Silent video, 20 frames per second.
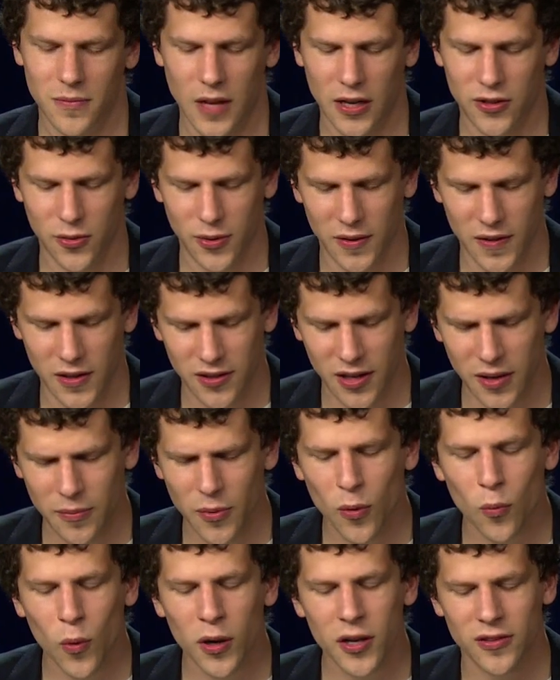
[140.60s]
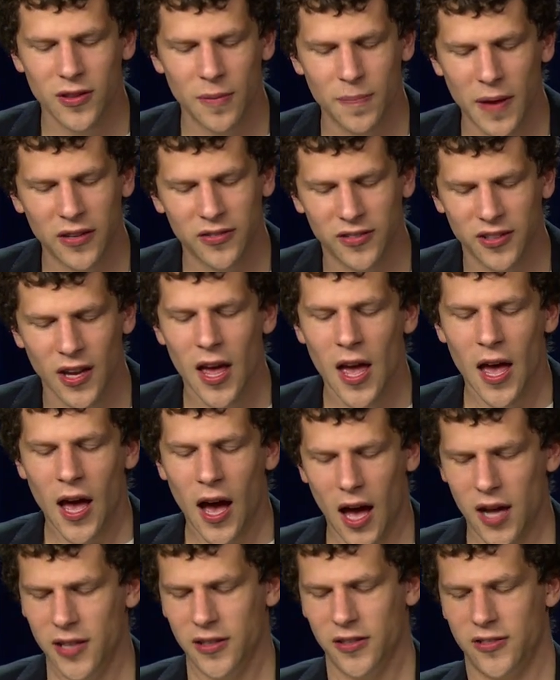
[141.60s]
not doing this anymore. What is the best
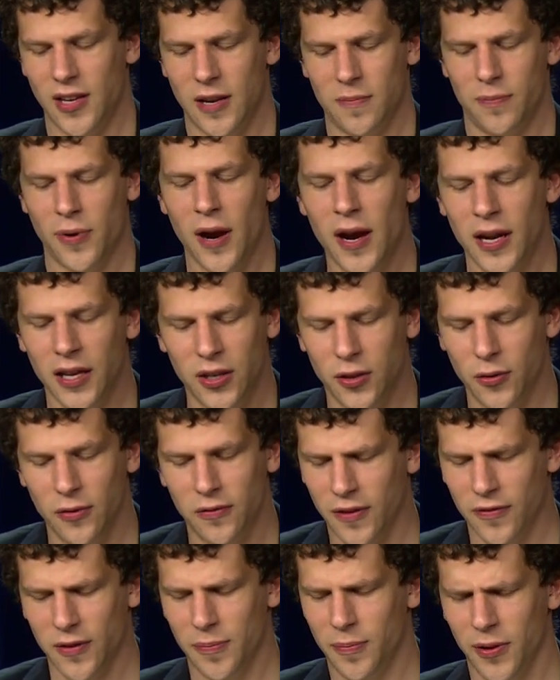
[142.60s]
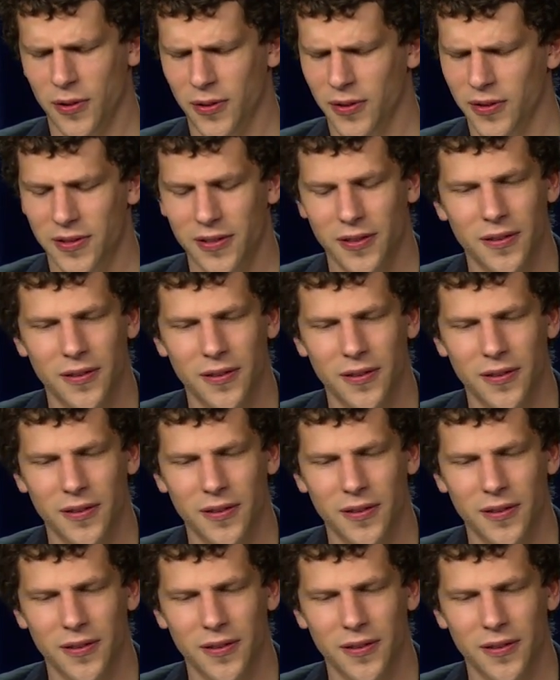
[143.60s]
on-set prank you've ever pulled?